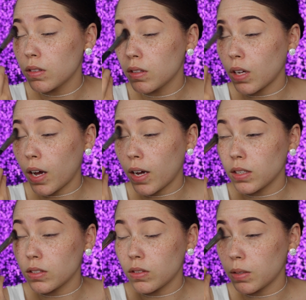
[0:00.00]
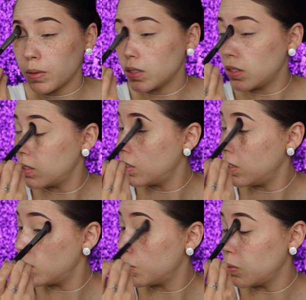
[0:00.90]
the eye so that makes it a
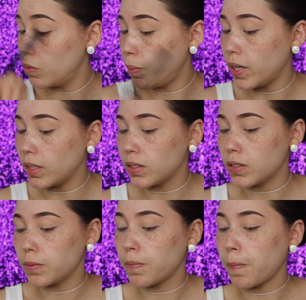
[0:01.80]
clean, smooth base.